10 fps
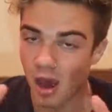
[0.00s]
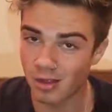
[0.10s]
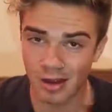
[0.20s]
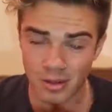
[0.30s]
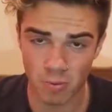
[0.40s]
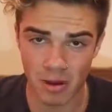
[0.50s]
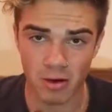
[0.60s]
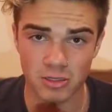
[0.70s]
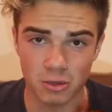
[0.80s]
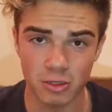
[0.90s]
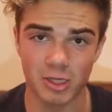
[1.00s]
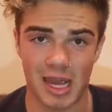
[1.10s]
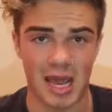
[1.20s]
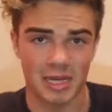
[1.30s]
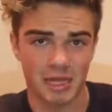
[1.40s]
A lot of their parents are literally
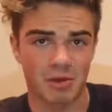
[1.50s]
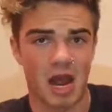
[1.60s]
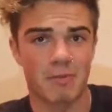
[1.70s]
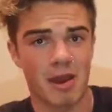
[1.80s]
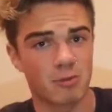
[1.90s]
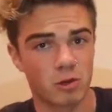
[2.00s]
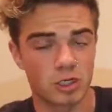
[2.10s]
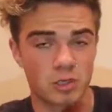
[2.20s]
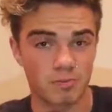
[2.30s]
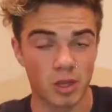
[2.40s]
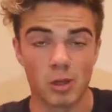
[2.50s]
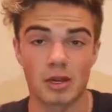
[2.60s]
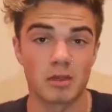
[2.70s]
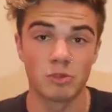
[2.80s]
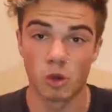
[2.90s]
handing them an iPad, which a
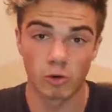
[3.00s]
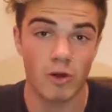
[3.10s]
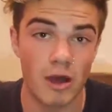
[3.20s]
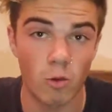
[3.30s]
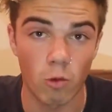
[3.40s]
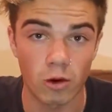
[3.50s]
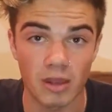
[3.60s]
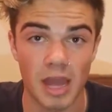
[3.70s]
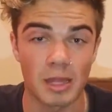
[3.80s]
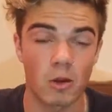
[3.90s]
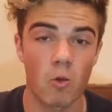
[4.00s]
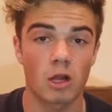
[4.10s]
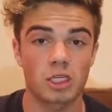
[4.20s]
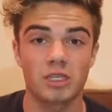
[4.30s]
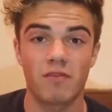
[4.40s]
lot of them don't know how to work, and they're
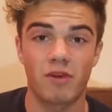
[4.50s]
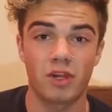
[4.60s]
watching the